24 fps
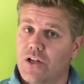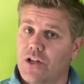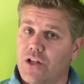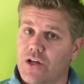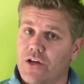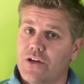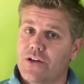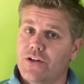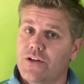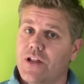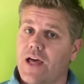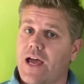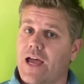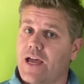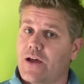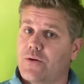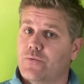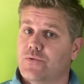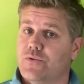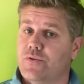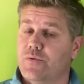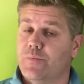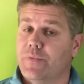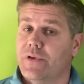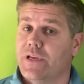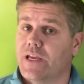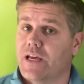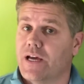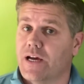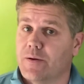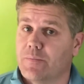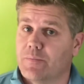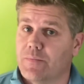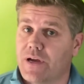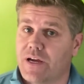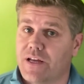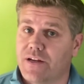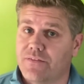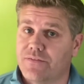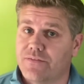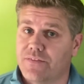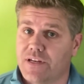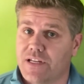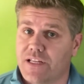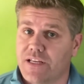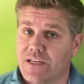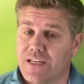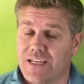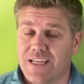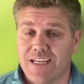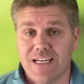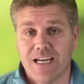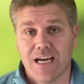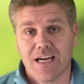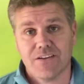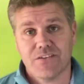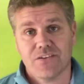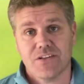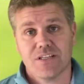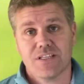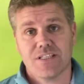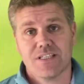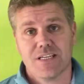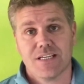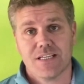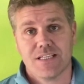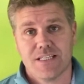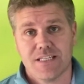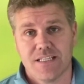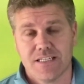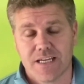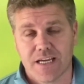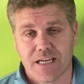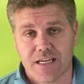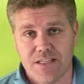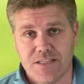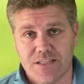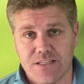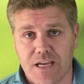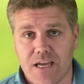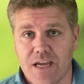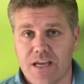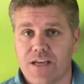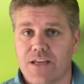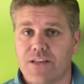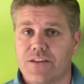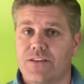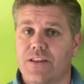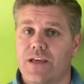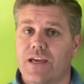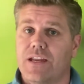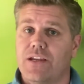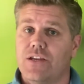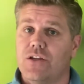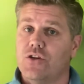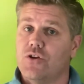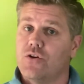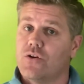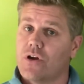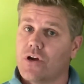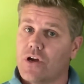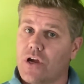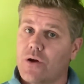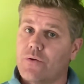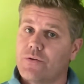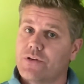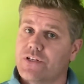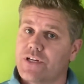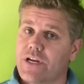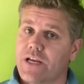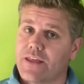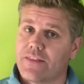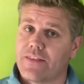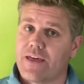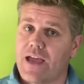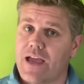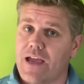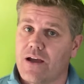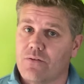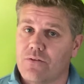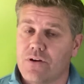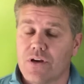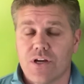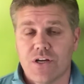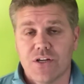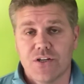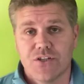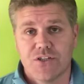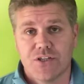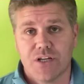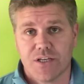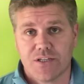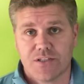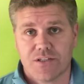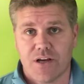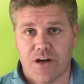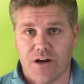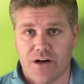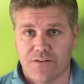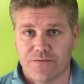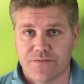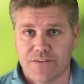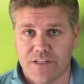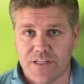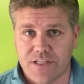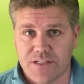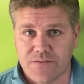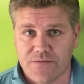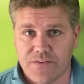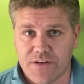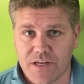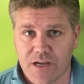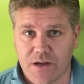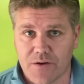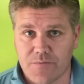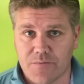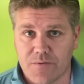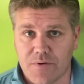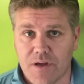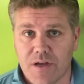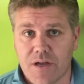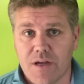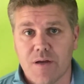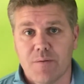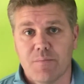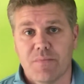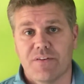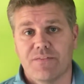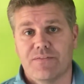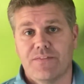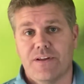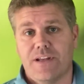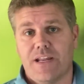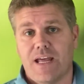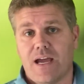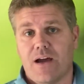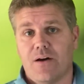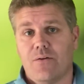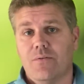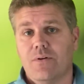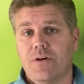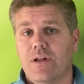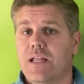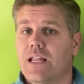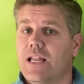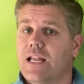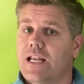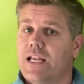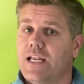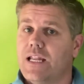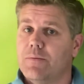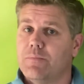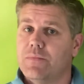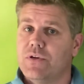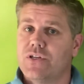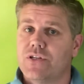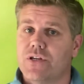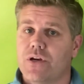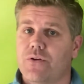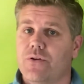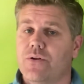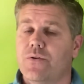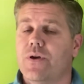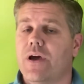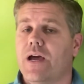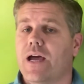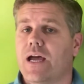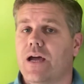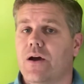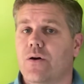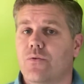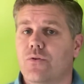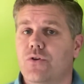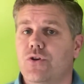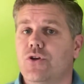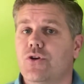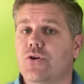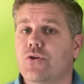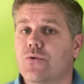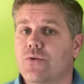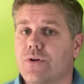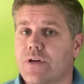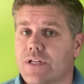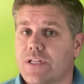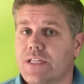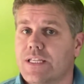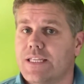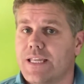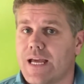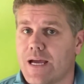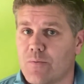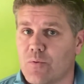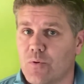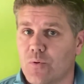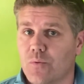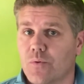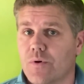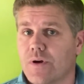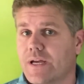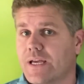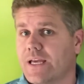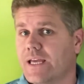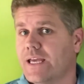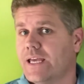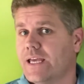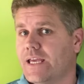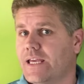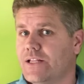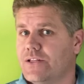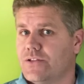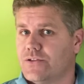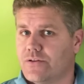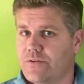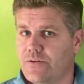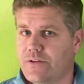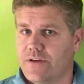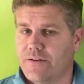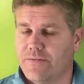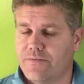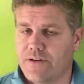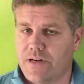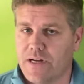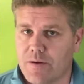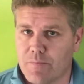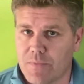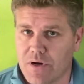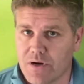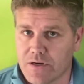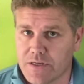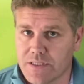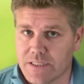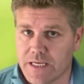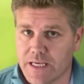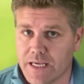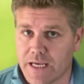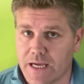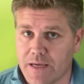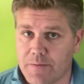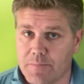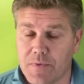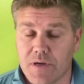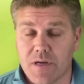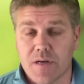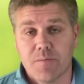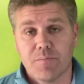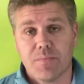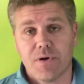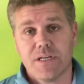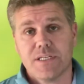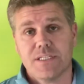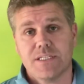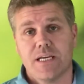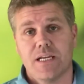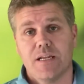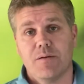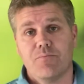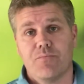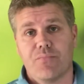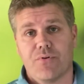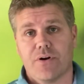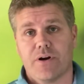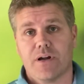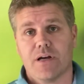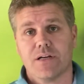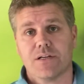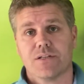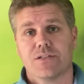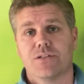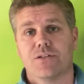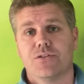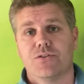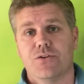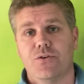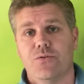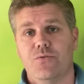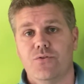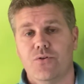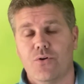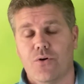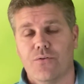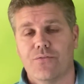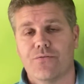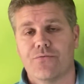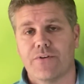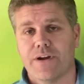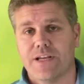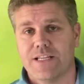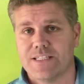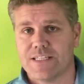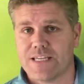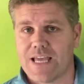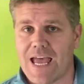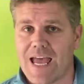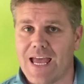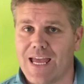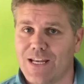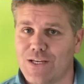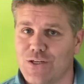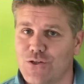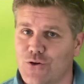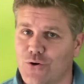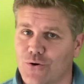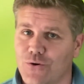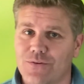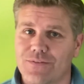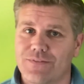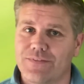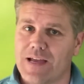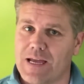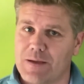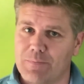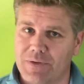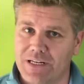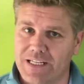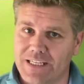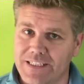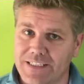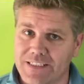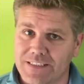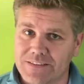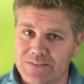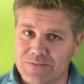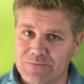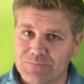learn how to become an affiliate in under 60 seconds, then you can go and check that out just after this video. But for now, let me show you how you can dabble into the affiliate marketing game by selling products to your friends and your family.